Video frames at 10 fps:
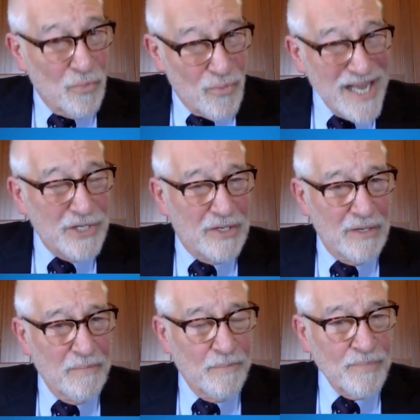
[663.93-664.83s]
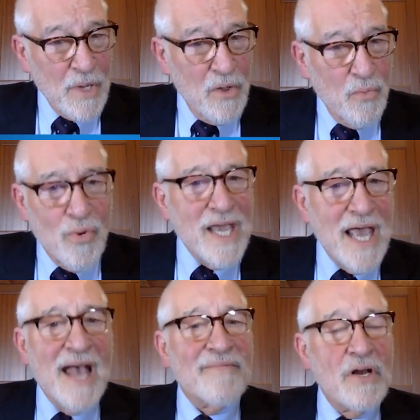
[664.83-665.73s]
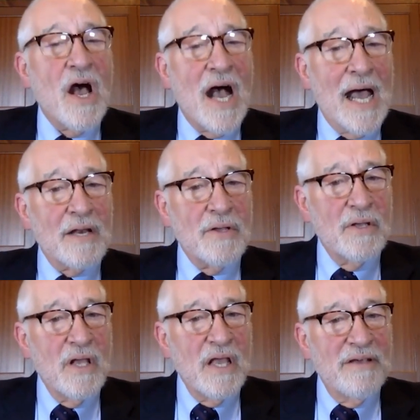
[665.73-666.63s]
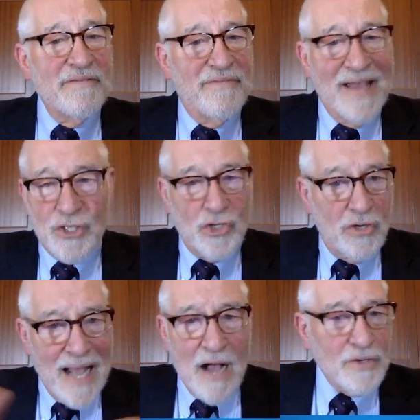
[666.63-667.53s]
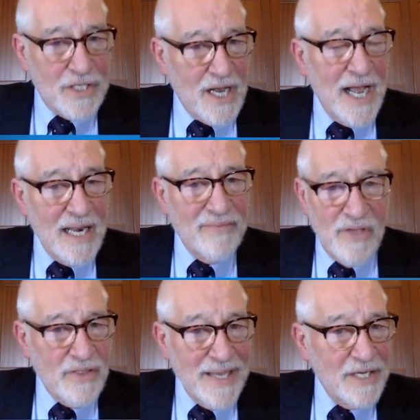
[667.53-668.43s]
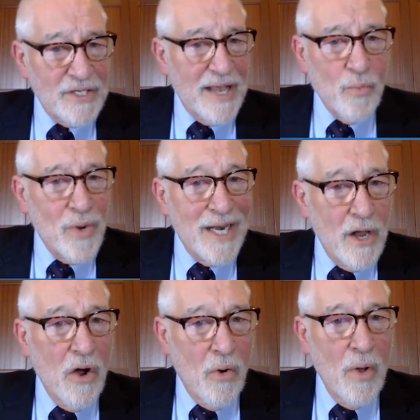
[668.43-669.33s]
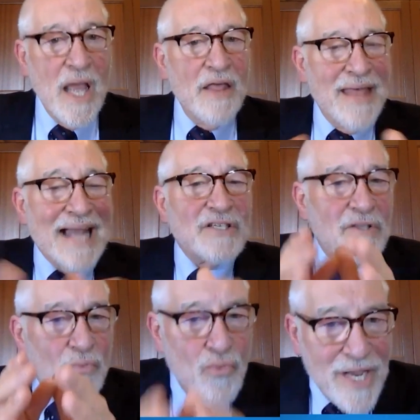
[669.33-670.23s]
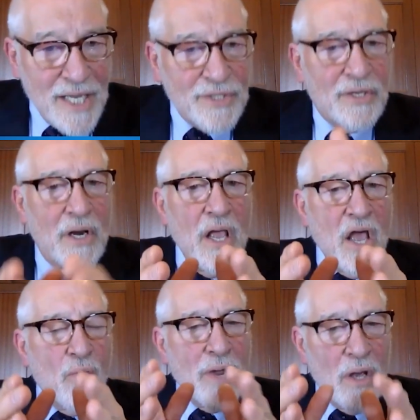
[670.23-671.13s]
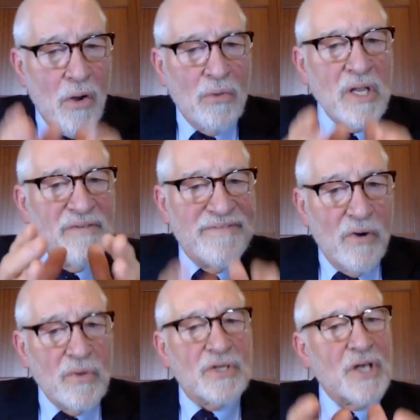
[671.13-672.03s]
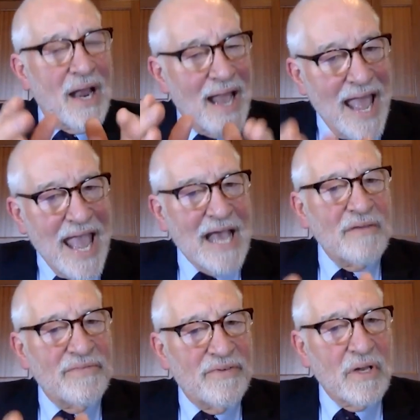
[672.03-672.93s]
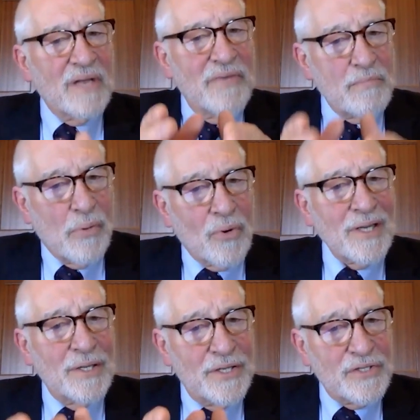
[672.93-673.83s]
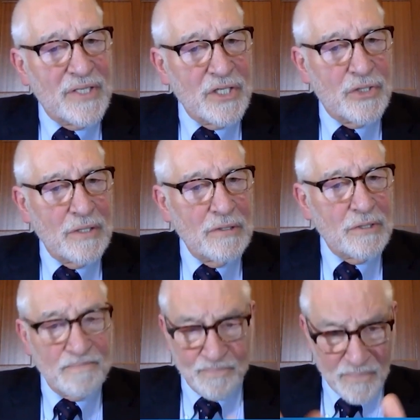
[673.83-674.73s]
the reason we have not ventured outside of the things that we know. That's the reason we only focus on a handful of important decisions